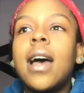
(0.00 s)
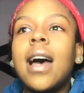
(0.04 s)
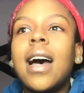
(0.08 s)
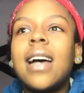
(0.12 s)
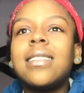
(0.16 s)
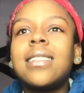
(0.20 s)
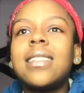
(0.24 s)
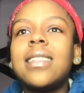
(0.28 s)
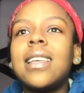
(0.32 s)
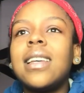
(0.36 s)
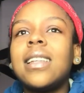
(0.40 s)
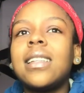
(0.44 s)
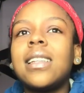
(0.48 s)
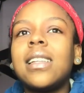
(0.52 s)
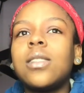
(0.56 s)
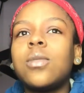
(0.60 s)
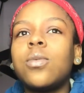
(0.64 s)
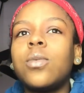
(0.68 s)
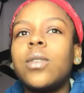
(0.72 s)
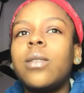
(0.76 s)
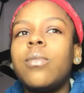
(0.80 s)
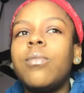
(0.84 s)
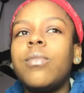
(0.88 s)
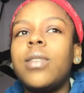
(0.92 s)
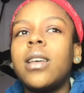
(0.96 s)
I said this
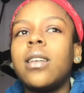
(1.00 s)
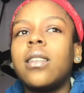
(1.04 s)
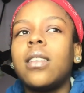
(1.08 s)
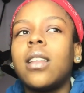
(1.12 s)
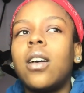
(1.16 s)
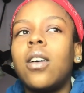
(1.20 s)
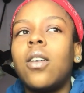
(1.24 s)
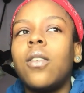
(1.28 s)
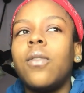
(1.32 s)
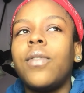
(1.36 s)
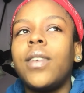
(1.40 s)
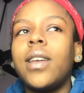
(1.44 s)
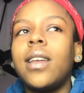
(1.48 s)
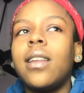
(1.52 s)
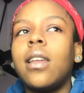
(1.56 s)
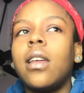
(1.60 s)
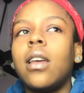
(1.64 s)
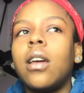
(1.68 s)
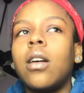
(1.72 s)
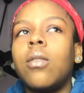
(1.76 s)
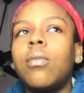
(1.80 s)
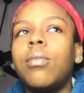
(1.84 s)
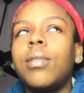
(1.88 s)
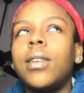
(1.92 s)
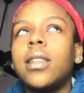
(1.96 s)
wouldn't be a long
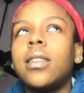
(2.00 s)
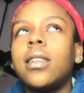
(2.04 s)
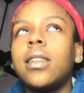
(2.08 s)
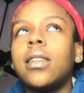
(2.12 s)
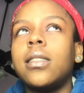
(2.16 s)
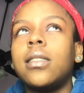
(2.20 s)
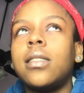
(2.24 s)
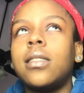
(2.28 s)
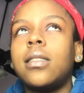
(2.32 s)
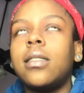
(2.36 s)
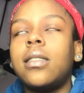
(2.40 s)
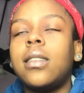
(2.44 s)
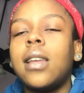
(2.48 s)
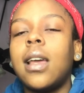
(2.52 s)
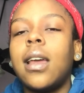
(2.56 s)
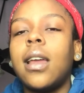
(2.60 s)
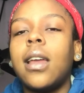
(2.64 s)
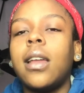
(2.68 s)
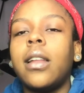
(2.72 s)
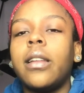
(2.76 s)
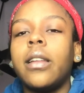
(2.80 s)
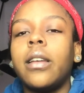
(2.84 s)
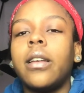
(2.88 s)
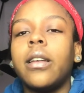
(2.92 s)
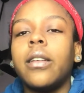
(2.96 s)
video, but this
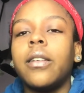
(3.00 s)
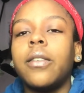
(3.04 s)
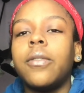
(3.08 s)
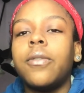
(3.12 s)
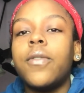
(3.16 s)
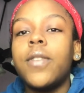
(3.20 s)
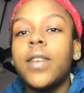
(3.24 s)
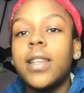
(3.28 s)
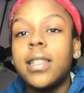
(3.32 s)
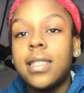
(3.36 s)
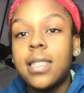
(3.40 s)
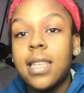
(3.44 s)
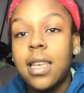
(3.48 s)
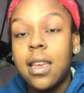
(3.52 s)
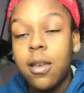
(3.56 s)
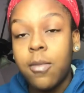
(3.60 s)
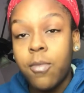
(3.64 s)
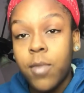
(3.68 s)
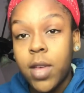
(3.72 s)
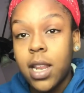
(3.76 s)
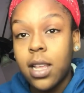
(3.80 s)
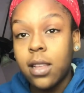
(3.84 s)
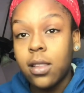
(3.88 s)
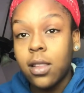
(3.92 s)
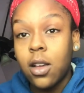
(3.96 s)
dang near a 15
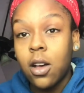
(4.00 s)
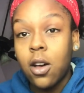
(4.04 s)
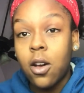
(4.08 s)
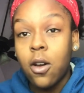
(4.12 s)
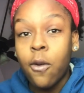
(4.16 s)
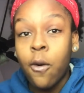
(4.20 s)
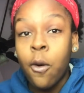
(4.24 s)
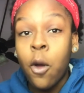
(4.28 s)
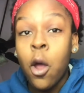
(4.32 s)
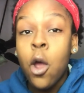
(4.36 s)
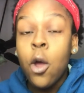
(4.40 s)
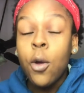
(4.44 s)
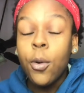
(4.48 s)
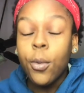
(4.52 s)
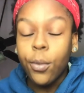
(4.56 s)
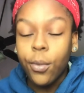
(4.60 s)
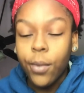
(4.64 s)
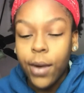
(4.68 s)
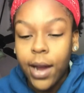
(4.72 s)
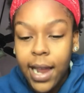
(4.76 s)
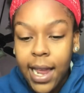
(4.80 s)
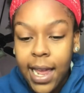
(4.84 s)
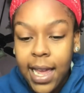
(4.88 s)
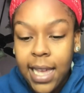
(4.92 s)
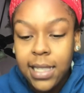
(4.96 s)
minute long
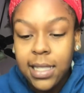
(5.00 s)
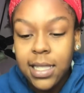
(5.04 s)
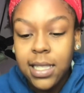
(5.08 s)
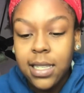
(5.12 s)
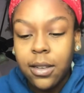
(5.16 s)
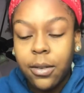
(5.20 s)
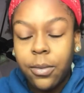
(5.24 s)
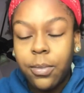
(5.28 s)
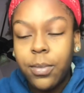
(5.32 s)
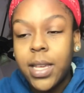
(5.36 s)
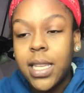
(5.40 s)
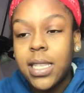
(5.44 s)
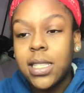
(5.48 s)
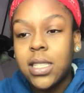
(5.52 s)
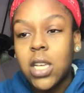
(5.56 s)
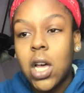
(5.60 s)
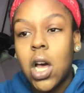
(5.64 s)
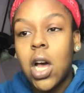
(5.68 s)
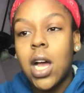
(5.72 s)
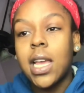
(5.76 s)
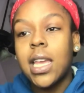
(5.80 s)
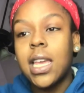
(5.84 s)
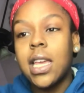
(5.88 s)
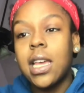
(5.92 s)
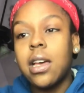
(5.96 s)
rant of me
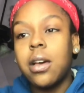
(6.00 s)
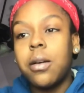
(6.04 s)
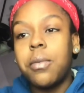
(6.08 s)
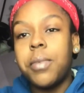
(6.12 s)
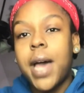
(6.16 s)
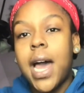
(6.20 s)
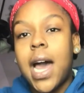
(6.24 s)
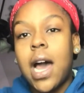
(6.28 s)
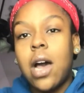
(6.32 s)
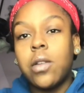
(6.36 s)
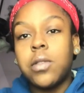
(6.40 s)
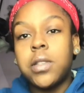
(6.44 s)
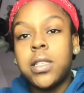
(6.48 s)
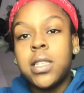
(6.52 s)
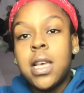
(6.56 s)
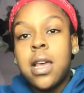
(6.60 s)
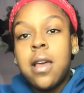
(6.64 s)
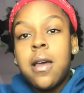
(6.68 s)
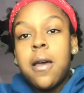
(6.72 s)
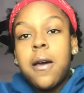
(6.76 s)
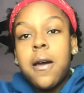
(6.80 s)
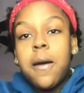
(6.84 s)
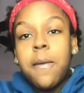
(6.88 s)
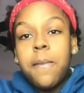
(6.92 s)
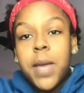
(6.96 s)
talking about
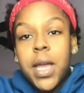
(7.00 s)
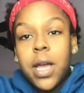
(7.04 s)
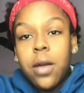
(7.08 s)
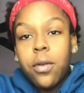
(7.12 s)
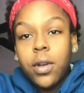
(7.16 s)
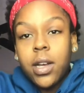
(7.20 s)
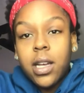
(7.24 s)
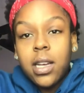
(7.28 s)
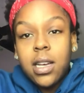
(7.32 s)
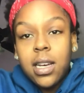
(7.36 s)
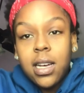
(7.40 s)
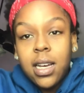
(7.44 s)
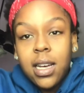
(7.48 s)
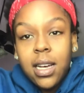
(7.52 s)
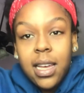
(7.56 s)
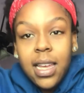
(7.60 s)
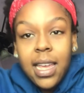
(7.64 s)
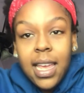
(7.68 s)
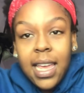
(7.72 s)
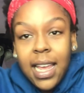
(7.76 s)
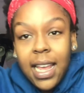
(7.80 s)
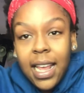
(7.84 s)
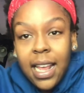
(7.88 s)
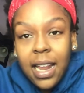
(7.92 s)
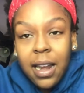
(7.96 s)
America
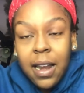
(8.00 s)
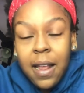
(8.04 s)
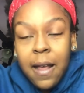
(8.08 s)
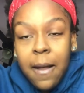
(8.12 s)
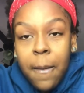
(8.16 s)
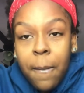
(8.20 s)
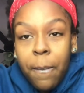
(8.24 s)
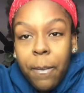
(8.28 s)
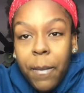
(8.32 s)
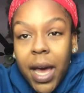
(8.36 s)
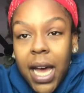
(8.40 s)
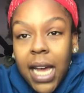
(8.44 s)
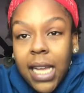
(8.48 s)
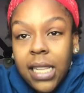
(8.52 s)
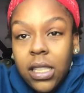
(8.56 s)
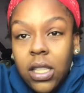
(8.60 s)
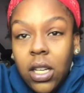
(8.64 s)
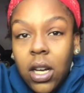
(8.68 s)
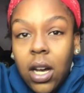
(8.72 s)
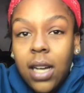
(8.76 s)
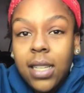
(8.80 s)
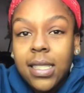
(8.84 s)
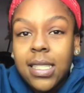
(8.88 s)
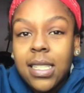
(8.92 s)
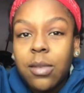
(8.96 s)
and my
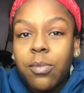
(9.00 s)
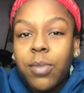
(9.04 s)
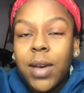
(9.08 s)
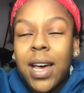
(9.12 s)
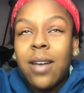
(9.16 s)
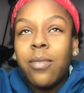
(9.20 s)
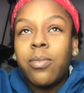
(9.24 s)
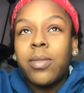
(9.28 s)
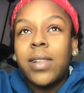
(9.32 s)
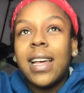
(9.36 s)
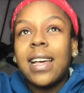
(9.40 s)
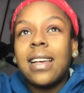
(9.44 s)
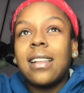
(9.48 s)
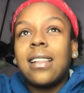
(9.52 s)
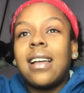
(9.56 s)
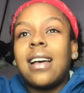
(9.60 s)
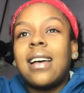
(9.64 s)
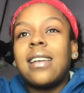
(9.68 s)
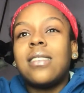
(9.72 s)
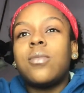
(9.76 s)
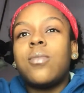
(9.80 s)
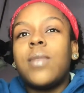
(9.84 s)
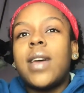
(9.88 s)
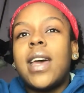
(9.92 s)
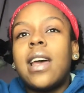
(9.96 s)
thoughts about Black
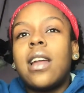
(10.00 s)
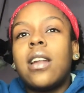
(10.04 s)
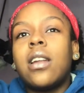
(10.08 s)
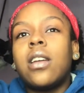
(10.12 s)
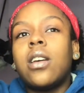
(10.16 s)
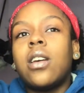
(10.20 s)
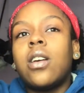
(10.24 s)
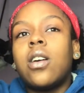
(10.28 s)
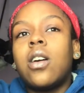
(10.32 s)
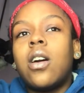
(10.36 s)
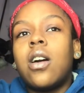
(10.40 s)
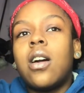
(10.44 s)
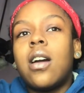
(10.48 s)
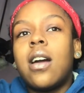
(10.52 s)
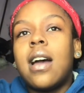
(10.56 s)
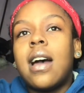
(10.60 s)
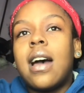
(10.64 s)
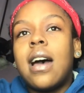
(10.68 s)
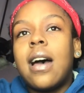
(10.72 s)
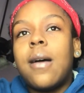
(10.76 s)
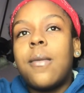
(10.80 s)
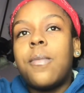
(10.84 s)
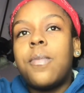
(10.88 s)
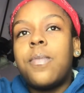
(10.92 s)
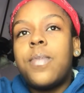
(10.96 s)
Lives Matter.
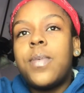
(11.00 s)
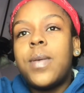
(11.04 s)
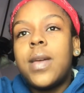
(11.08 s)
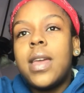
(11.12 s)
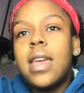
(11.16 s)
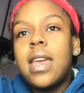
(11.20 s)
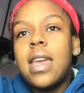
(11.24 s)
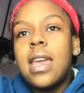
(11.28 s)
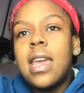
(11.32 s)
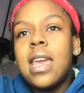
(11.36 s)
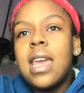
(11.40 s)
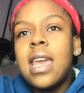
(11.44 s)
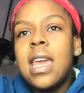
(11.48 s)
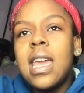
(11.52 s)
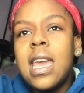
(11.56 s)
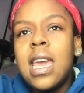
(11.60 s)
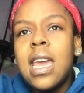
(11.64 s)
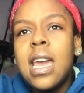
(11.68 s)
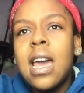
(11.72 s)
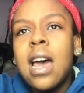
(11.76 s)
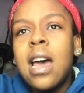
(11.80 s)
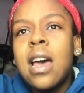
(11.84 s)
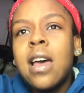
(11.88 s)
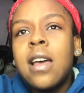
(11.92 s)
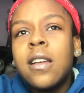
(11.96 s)

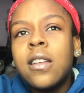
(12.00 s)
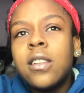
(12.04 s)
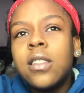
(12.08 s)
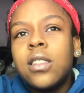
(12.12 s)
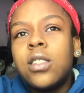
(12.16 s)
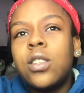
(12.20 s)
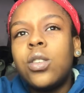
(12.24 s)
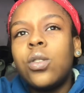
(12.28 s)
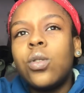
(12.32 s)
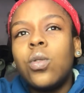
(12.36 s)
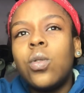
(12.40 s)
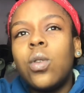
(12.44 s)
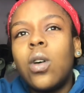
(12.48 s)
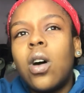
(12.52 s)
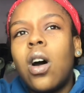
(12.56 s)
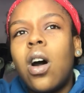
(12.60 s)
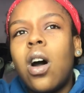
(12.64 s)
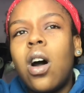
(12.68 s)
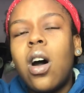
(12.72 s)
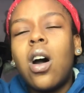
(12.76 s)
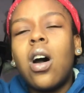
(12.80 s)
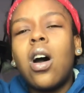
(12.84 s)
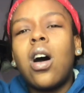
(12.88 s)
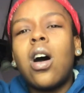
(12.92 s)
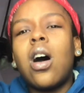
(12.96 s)
RIP to
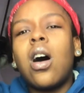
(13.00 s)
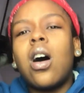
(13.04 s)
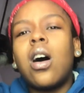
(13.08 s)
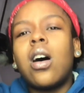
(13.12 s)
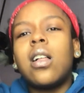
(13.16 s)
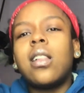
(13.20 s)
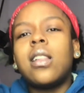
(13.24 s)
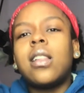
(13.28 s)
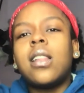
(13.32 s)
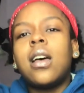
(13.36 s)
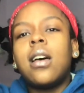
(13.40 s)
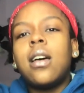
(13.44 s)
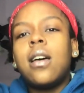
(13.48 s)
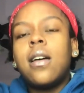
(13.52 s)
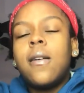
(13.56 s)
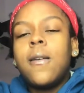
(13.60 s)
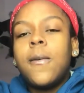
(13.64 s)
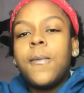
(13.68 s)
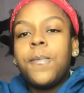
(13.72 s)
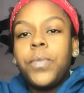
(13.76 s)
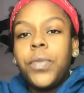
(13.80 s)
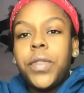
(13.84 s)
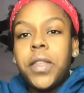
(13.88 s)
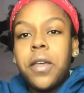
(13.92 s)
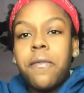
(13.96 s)
all
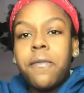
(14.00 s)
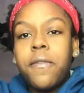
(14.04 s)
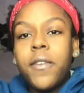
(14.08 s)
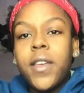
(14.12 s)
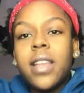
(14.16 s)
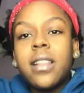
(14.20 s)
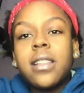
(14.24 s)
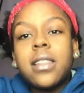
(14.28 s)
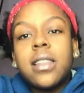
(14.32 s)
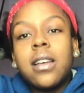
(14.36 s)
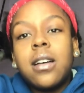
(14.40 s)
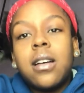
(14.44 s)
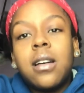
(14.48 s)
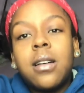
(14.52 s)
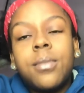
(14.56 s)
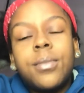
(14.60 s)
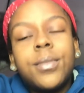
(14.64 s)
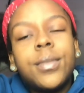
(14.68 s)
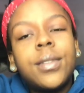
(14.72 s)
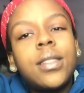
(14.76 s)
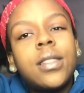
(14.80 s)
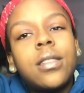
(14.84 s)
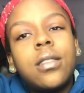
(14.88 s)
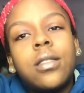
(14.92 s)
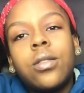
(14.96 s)
the
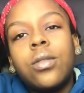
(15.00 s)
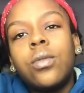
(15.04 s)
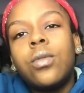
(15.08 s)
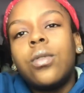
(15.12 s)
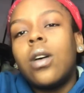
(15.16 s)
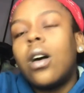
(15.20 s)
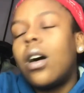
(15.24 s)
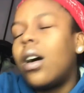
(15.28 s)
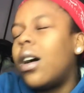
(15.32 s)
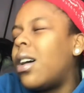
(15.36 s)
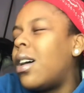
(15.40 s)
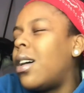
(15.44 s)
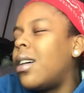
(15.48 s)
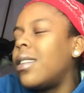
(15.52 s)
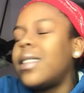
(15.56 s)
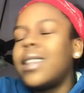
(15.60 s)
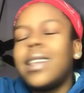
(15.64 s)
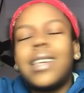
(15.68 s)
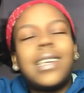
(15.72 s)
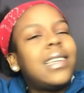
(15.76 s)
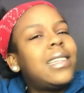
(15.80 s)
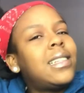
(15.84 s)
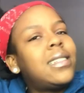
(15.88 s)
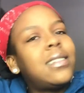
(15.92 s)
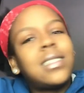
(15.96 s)
victims, to all
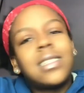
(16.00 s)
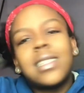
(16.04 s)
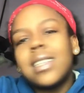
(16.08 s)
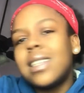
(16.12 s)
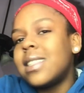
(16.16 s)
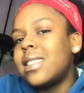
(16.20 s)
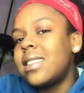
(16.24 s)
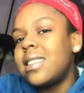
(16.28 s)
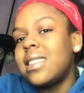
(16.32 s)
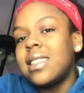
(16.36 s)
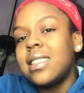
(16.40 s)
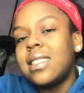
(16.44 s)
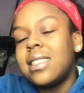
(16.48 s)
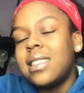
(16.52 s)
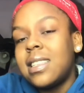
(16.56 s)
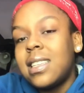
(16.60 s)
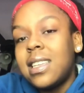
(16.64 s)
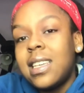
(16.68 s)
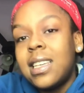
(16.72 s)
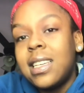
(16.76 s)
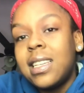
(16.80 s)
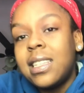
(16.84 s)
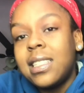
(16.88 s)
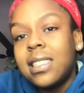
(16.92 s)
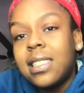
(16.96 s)
the
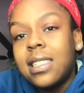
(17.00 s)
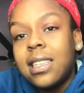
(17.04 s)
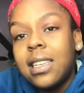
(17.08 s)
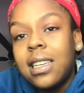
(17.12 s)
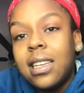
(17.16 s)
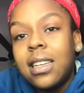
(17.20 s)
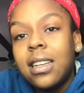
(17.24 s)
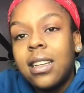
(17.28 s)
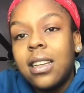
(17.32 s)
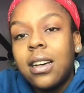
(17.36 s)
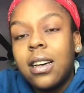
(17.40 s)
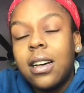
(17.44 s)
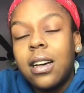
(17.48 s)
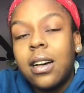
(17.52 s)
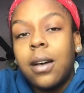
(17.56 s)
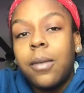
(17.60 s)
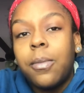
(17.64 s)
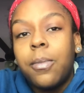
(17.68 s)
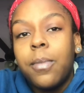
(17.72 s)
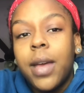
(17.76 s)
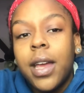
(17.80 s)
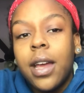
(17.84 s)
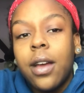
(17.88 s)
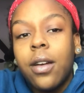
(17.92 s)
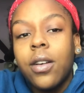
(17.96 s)
injustices in
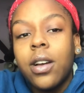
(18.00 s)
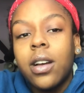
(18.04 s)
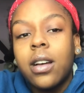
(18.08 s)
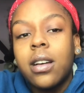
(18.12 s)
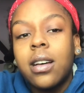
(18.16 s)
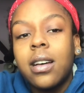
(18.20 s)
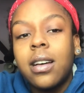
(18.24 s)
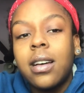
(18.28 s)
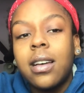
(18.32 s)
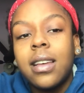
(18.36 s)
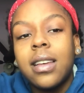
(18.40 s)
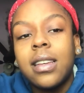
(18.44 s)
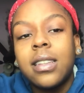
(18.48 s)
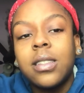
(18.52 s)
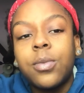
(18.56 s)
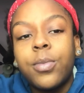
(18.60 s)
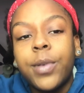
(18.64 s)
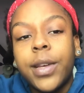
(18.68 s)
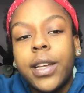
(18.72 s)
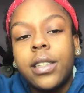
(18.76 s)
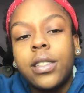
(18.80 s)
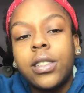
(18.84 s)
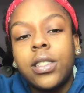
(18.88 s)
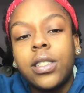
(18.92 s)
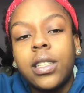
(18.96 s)
America,
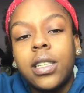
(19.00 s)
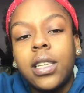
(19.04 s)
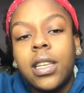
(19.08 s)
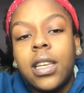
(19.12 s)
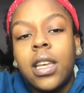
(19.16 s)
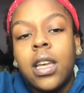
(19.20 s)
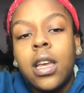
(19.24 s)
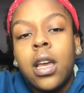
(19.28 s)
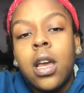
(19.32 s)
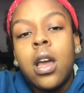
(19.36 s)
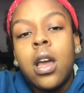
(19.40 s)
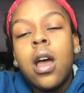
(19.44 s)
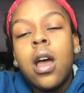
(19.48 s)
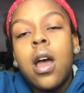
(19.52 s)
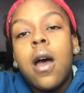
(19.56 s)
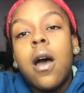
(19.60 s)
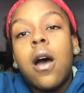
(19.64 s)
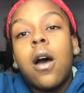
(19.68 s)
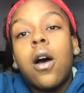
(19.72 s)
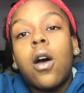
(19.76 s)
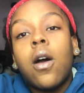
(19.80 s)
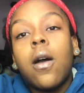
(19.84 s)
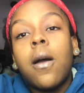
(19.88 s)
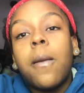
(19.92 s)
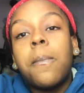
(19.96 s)
especially
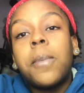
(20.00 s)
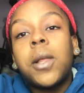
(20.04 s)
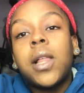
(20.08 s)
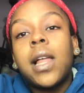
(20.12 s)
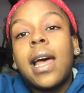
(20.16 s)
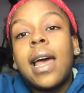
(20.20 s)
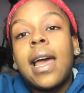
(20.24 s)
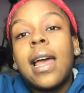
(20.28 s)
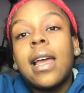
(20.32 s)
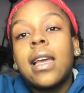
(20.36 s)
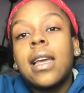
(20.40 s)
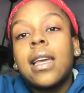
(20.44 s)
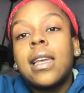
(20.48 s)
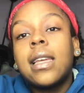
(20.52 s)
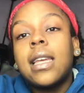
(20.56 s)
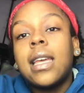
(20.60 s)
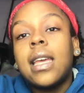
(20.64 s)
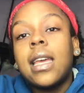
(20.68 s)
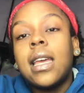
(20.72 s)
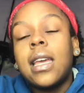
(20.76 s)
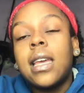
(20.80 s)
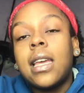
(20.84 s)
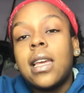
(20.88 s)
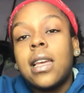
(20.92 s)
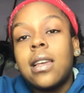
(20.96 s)
our Black
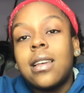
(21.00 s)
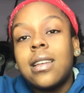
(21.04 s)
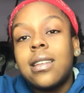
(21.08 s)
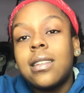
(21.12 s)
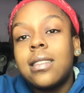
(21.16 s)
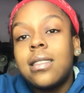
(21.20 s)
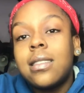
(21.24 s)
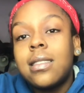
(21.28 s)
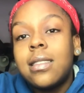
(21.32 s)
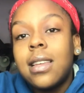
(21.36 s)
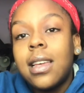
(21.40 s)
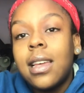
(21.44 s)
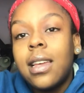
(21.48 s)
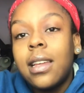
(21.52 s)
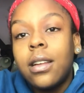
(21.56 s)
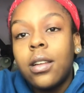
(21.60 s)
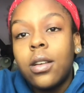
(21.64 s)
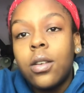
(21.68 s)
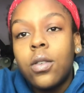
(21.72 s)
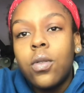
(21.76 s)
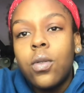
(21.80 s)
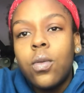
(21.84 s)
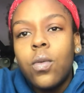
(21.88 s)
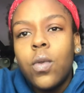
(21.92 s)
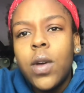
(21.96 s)
kings
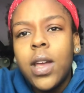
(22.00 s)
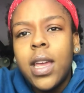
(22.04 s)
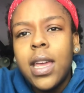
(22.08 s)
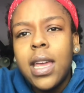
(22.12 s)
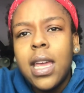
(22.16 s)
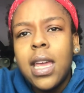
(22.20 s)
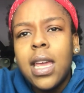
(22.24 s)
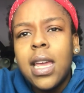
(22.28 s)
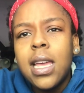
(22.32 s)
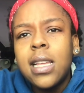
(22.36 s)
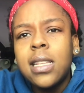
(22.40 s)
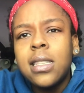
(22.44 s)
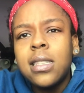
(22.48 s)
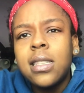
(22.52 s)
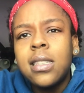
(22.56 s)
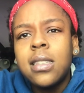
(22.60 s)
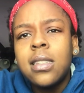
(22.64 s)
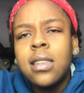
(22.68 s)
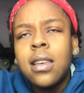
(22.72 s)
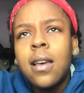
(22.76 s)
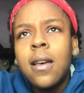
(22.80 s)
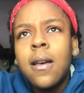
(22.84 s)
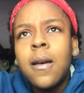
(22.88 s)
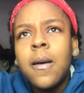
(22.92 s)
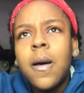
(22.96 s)
and queens.